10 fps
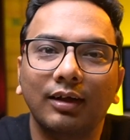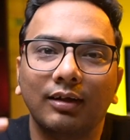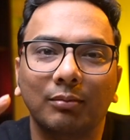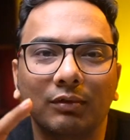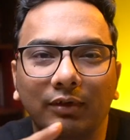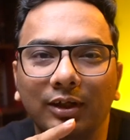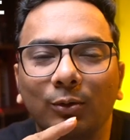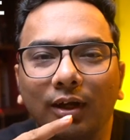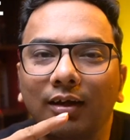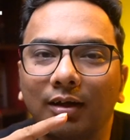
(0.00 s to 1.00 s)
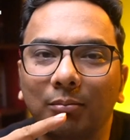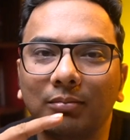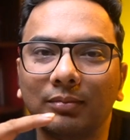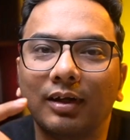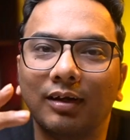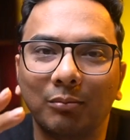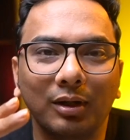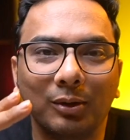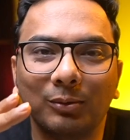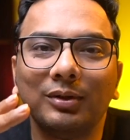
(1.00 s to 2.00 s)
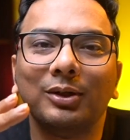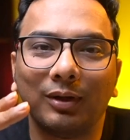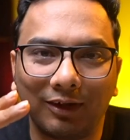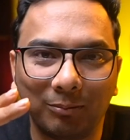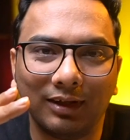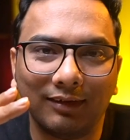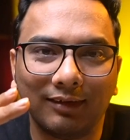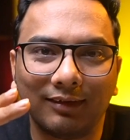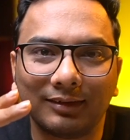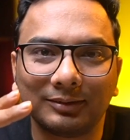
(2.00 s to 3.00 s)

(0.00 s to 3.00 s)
Number one, your income, and number two, your expenses.